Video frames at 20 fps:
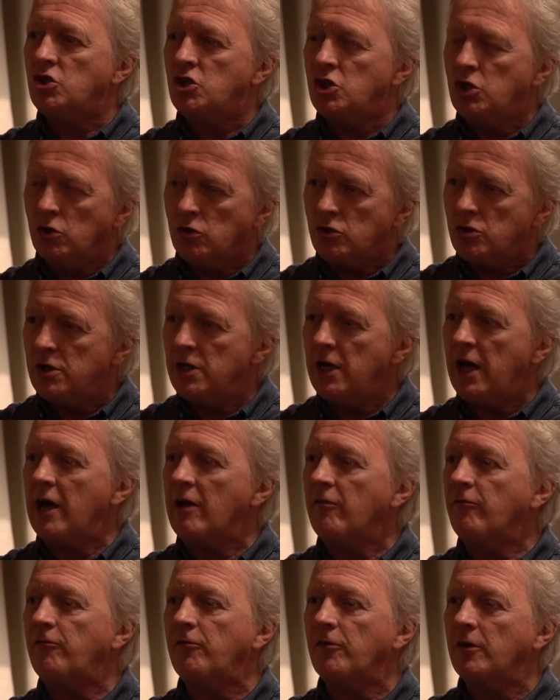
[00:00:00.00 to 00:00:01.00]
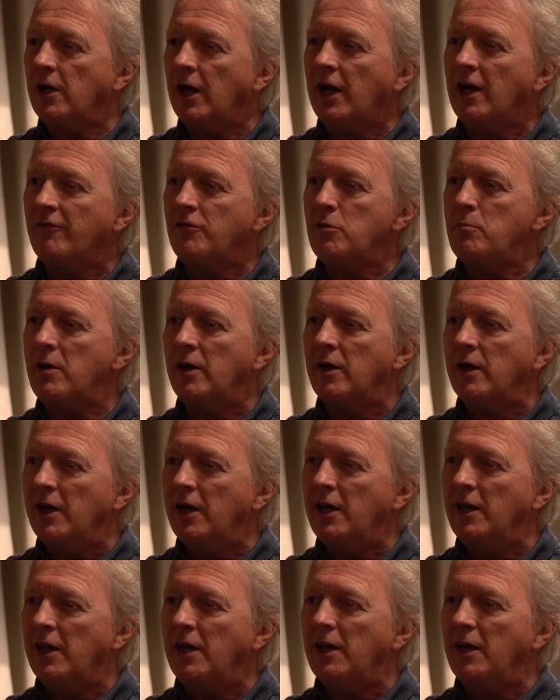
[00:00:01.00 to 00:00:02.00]
children have
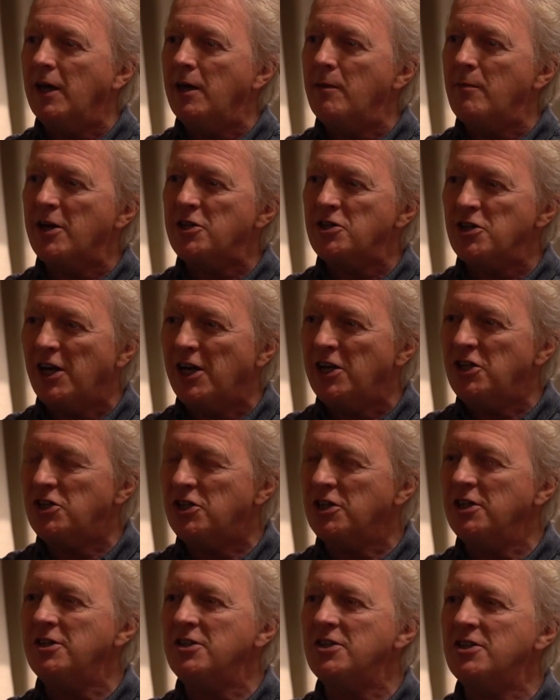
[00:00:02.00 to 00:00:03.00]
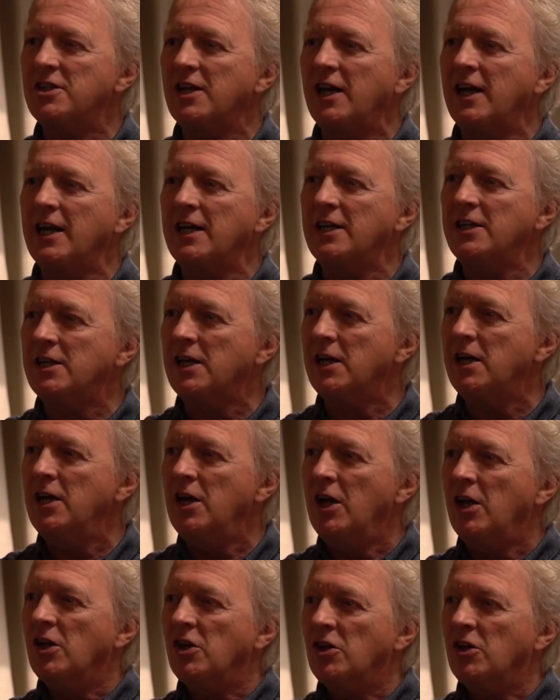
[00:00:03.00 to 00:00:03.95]
imaginations, and